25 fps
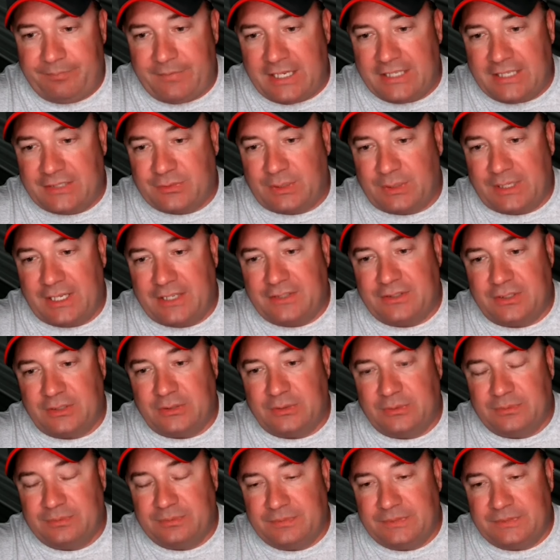that's what they
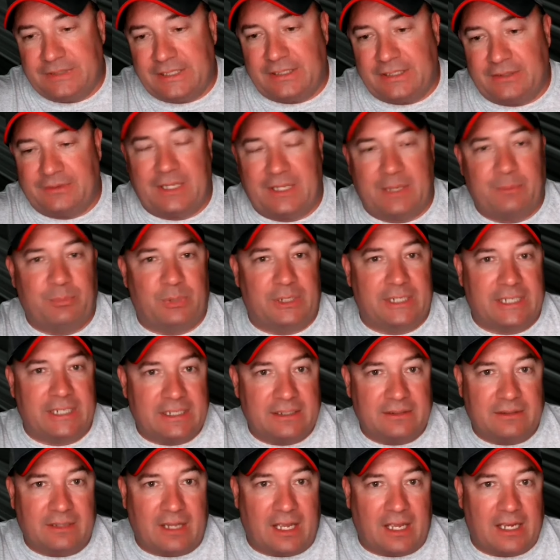do. You know, they bring
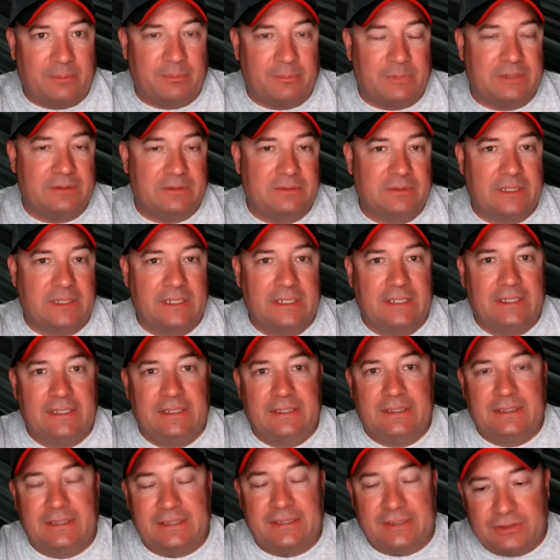in linemen.
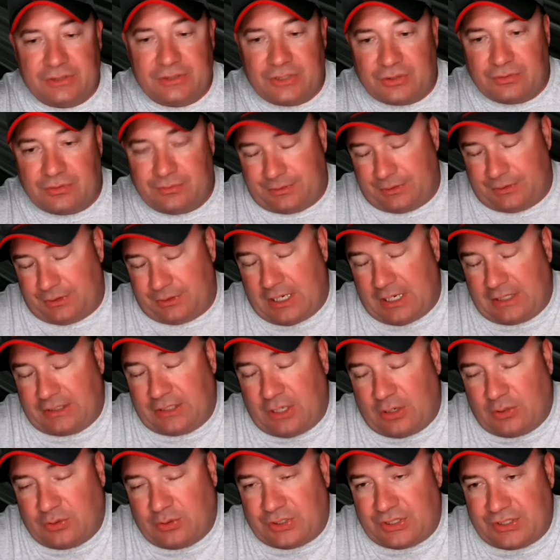Your head
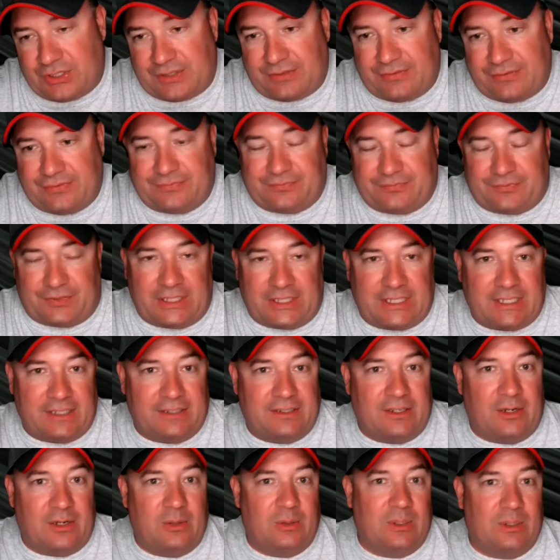coach is a
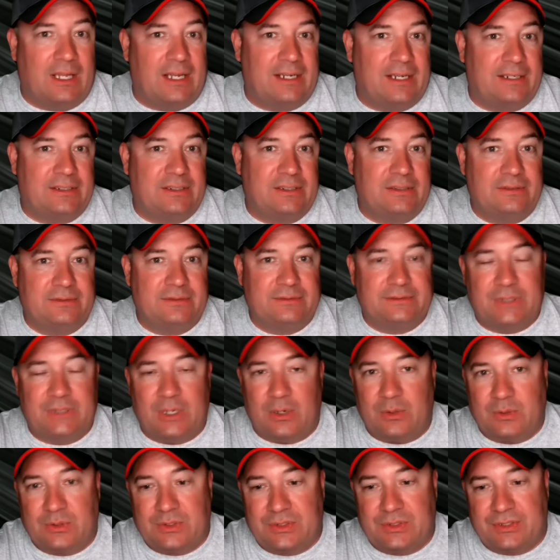freaking O-line
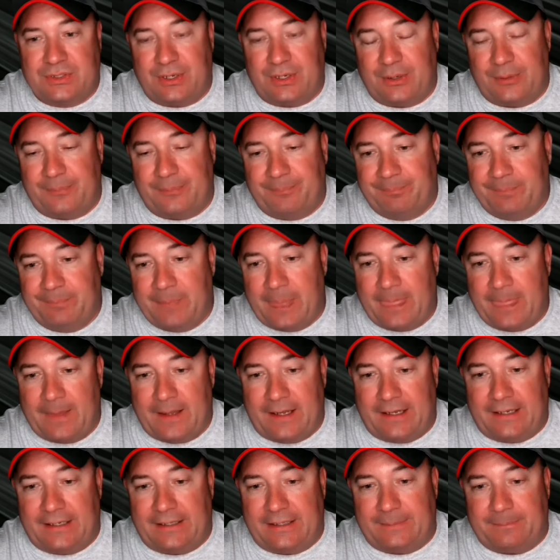coach. So
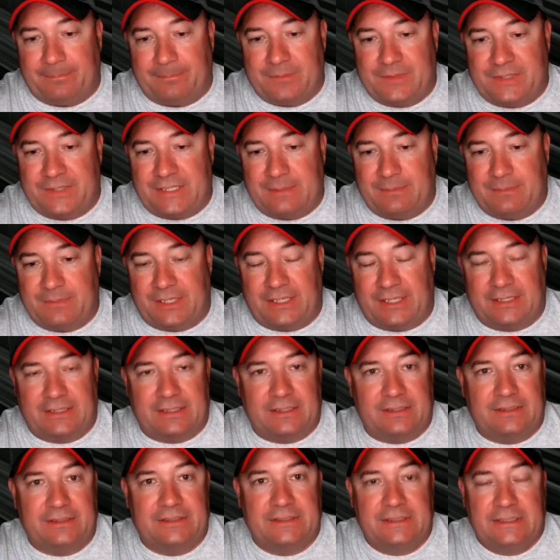seems like
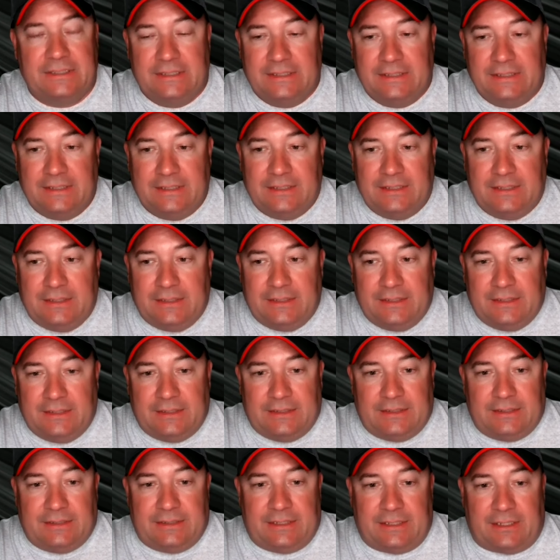an
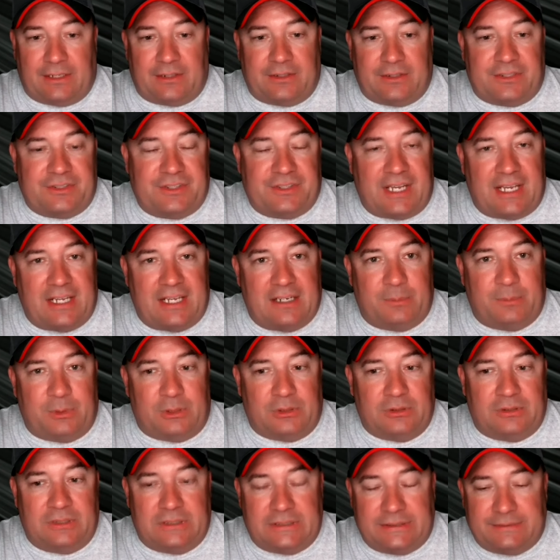
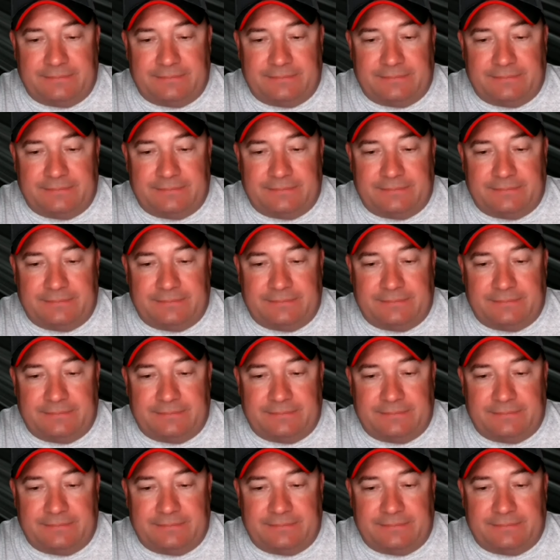understandable